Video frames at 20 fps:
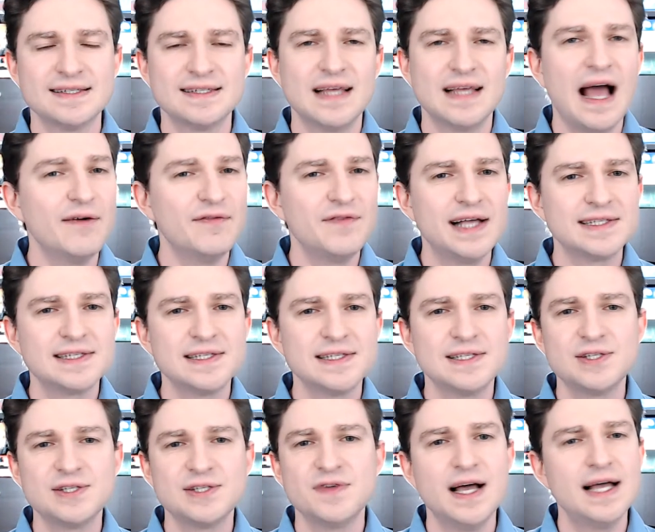How fast is
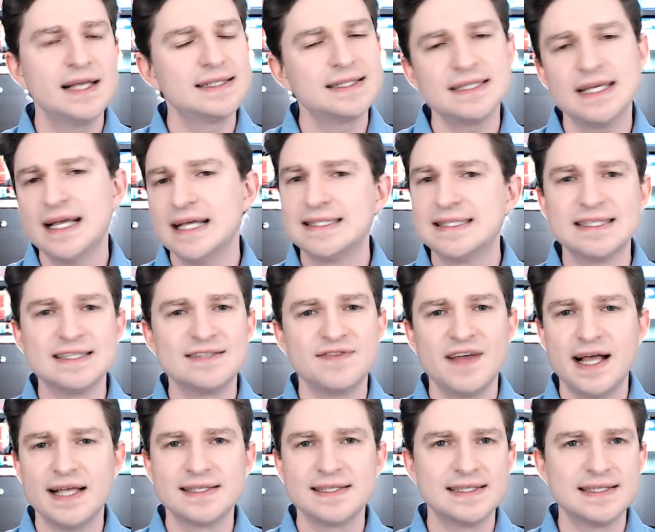too fast? It's as
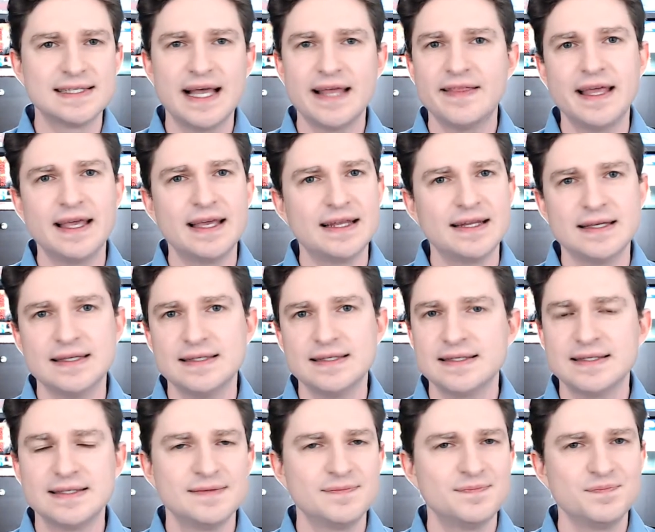fast as I think it
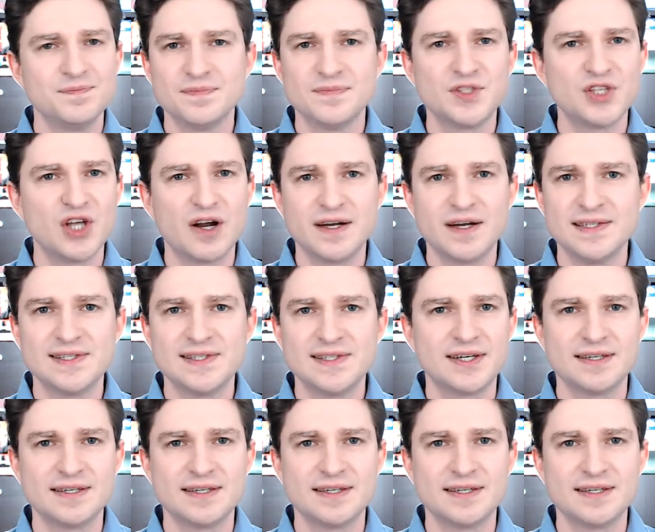is. Sorry, sir.